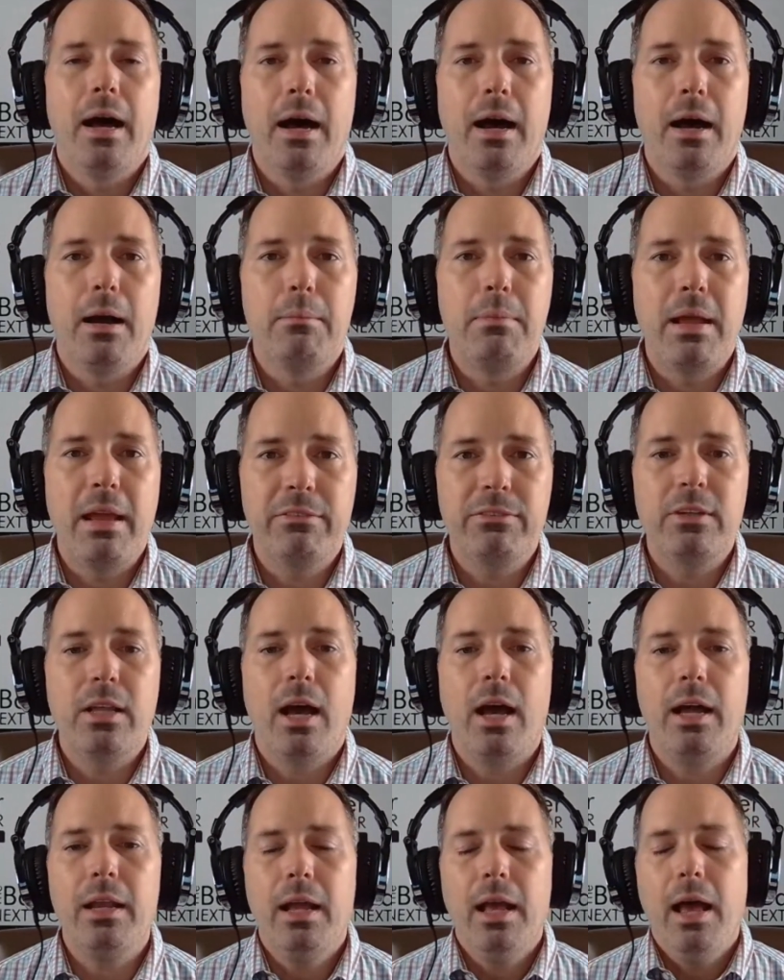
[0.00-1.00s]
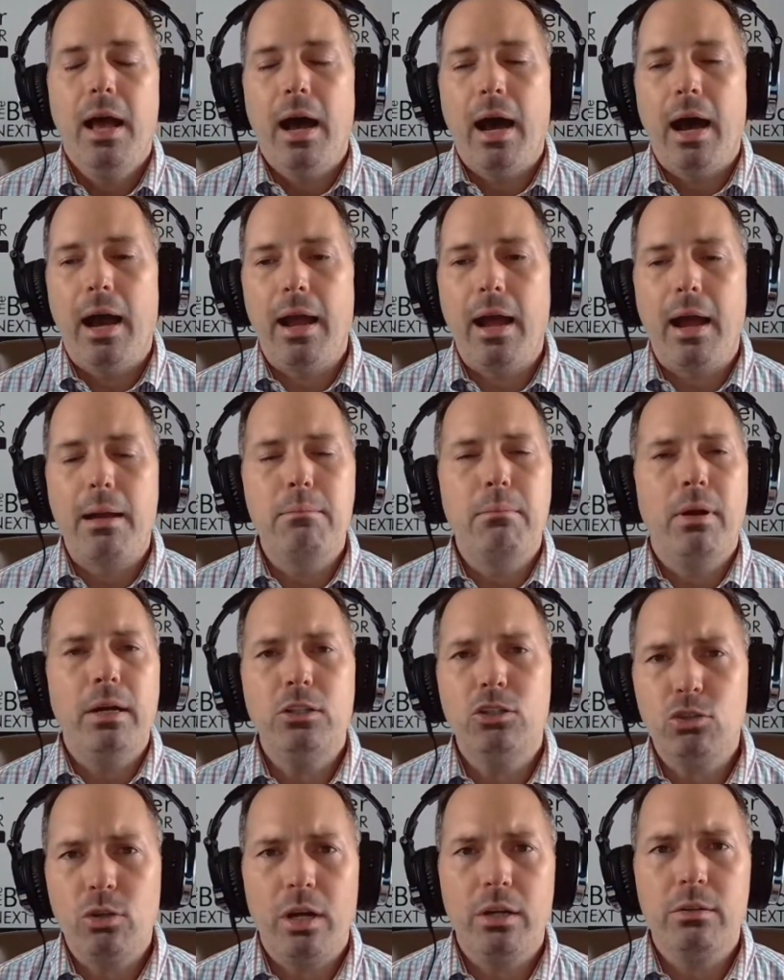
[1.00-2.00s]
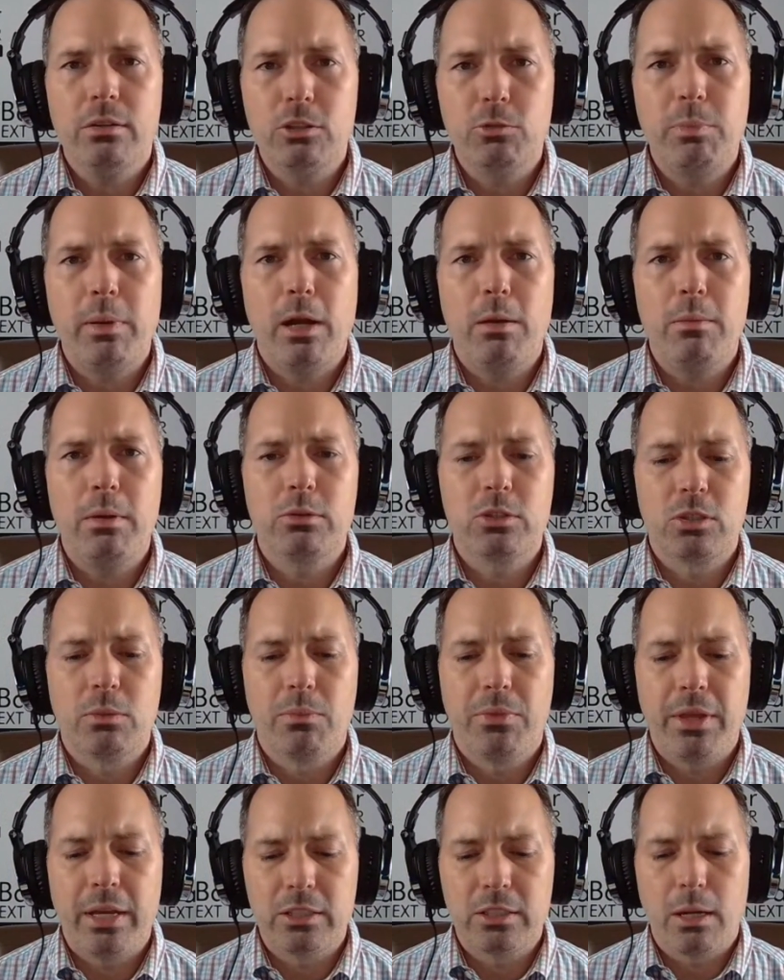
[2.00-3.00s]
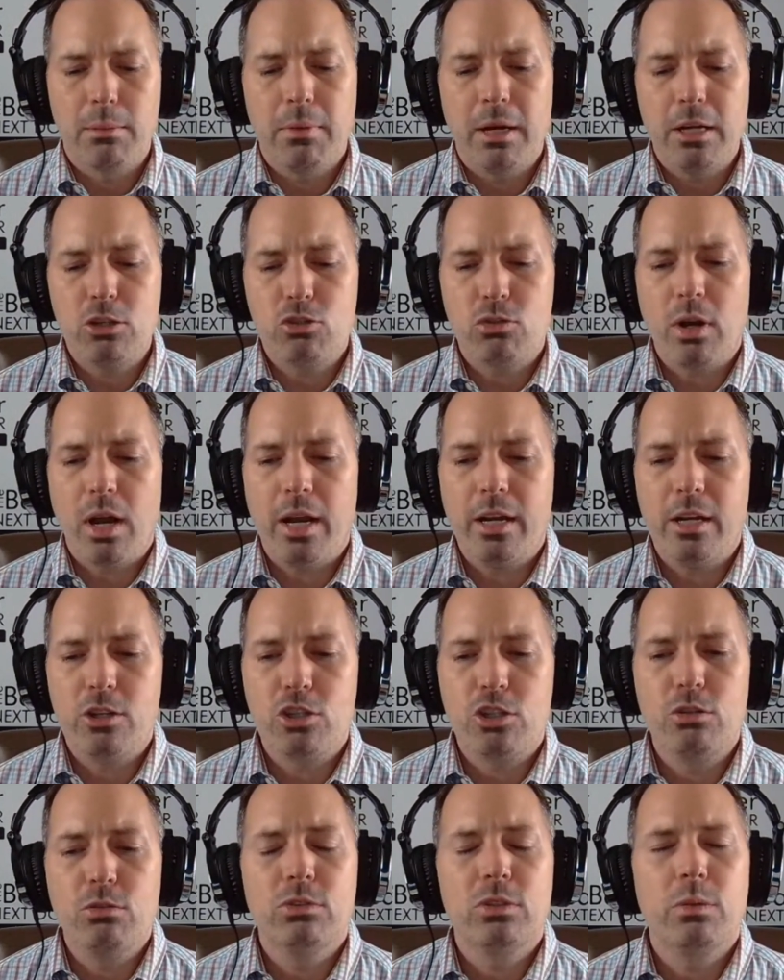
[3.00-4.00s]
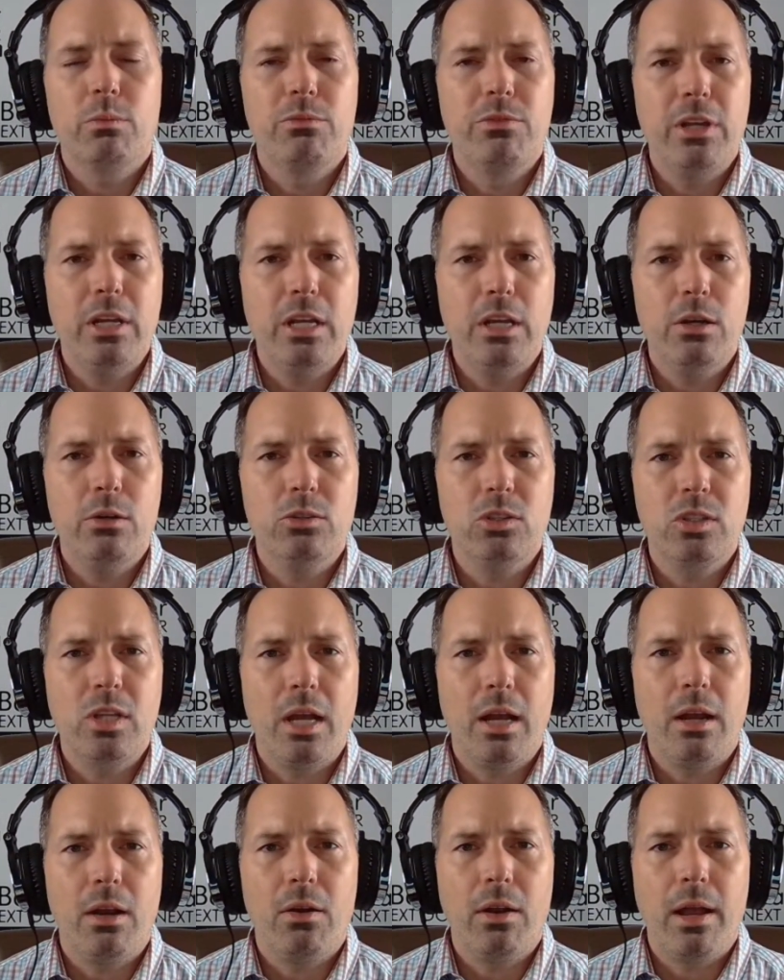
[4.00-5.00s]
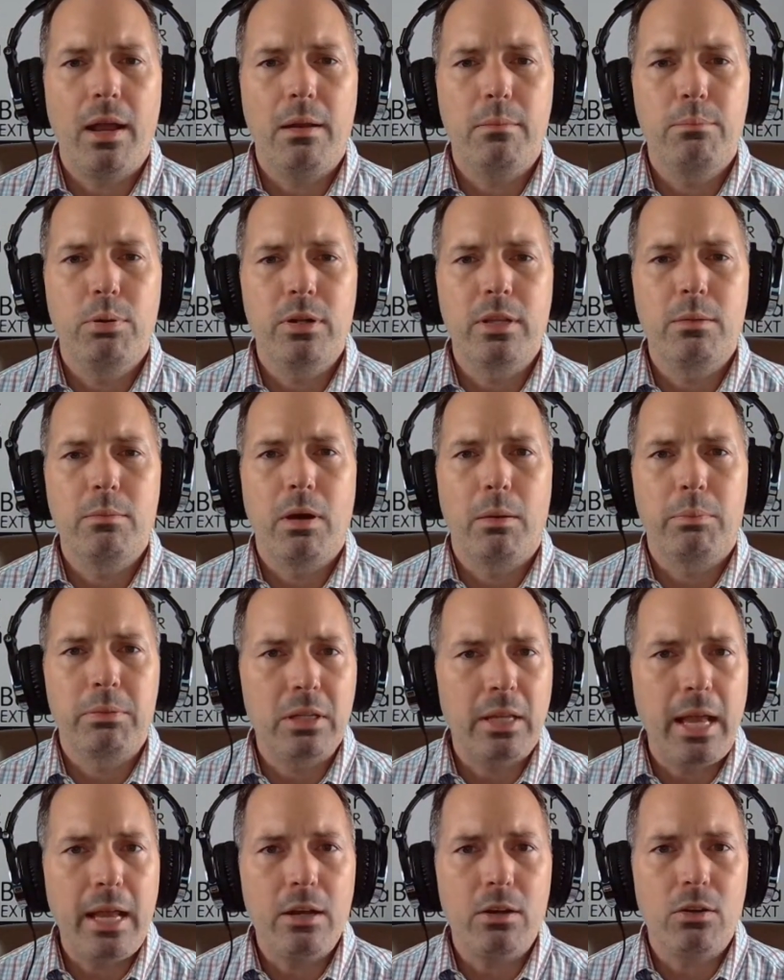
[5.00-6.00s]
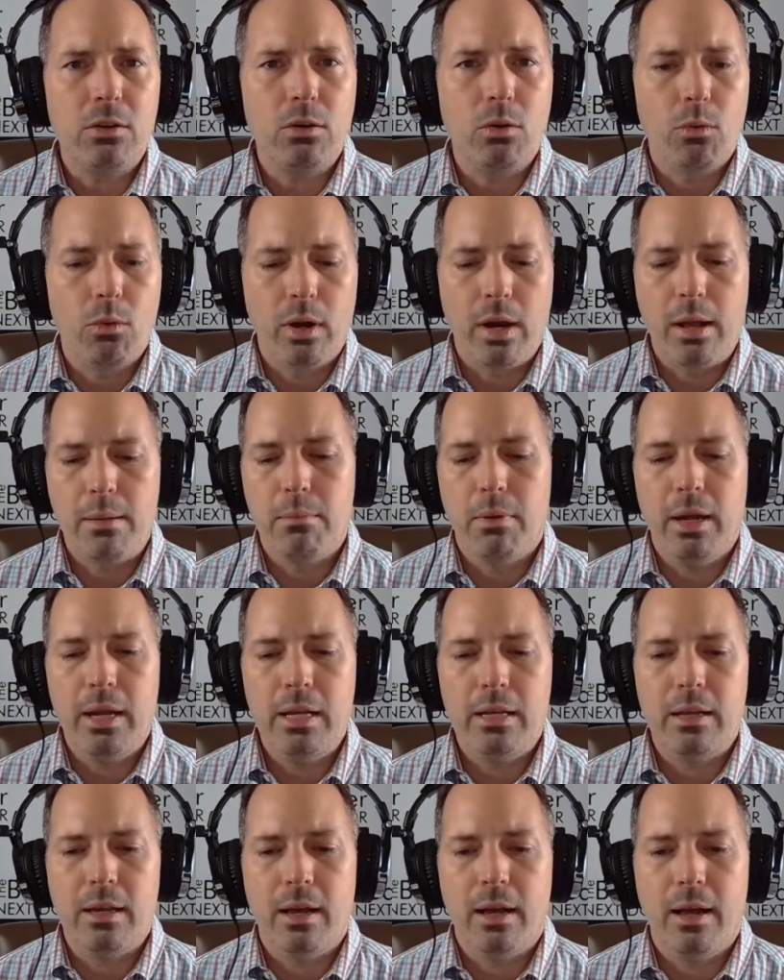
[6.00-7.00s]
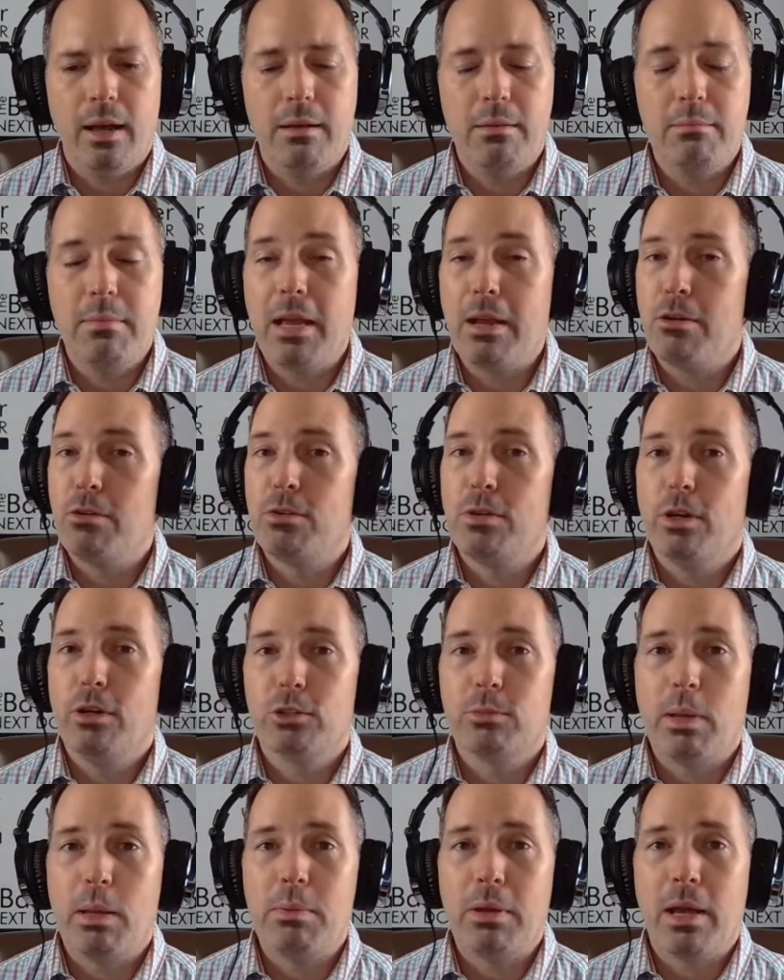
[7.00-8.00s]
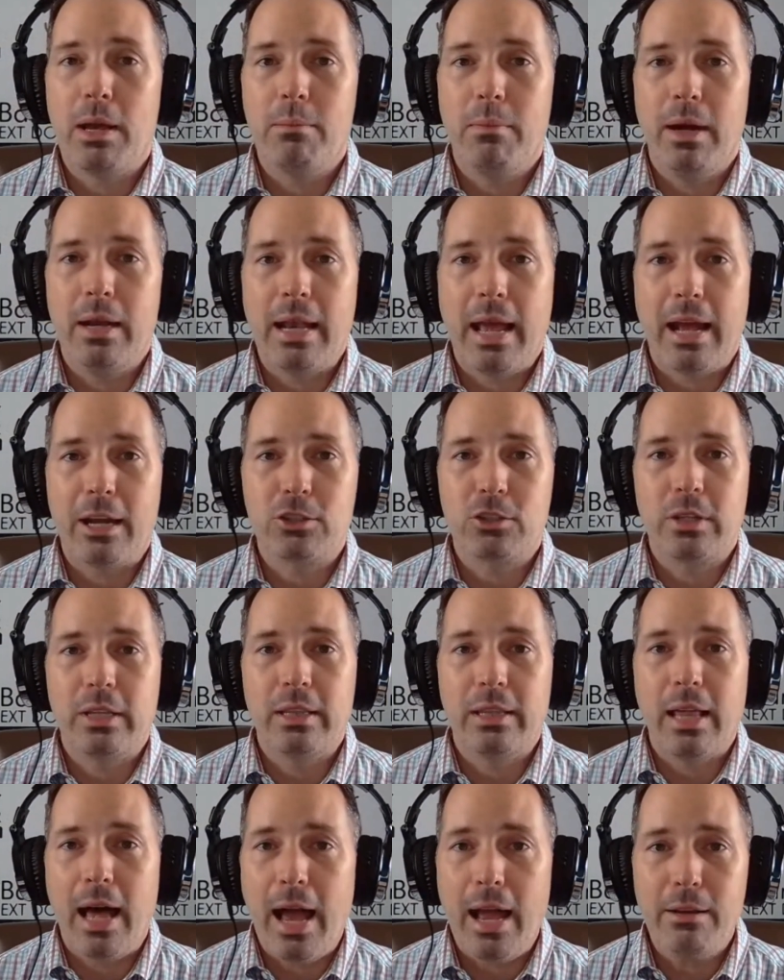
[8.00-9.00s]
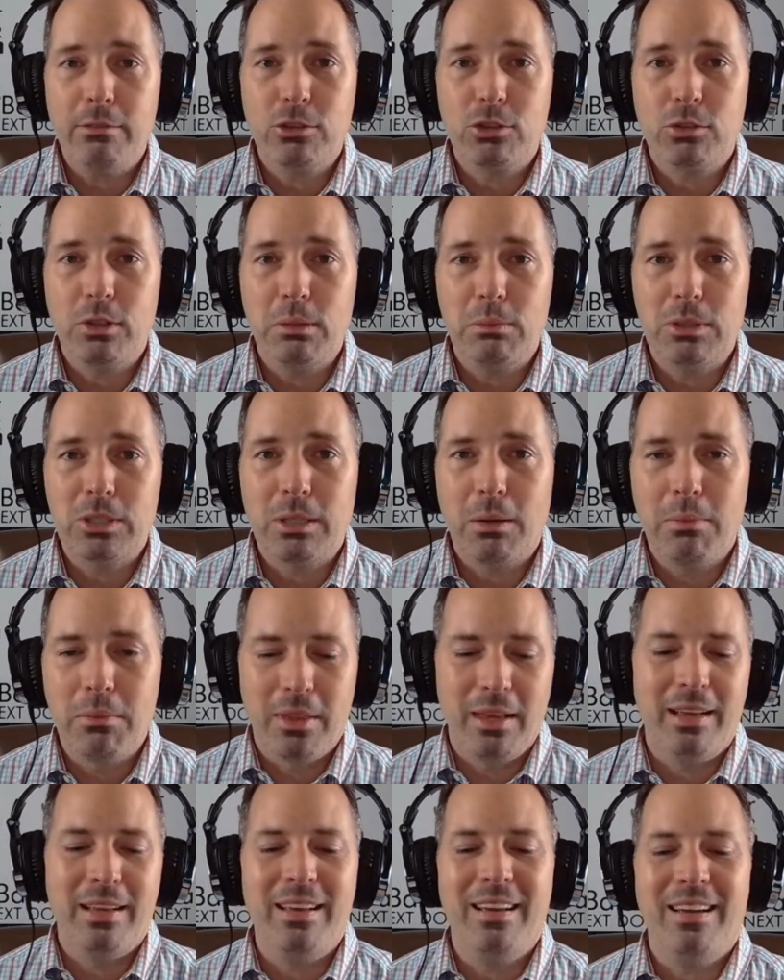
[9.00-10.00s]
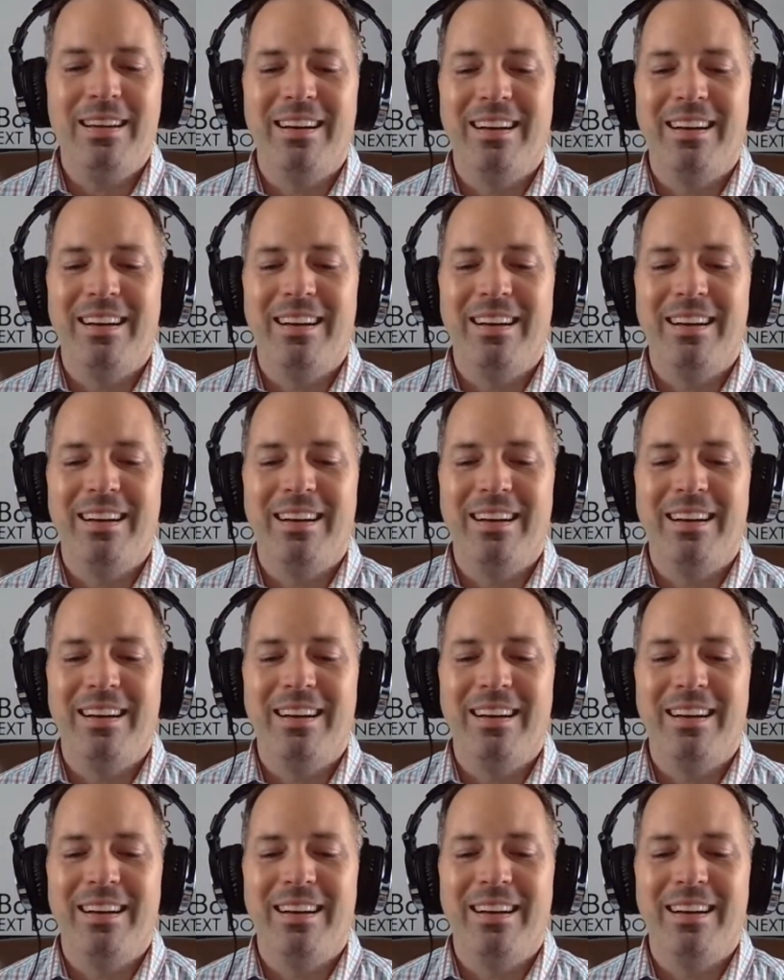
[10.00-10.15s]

Uh, if not, I, I, might try to experiment with some things. I might try to shoot some videos there and put them up later, or I might, uh, may, who knows, maybe I might actually live stream something.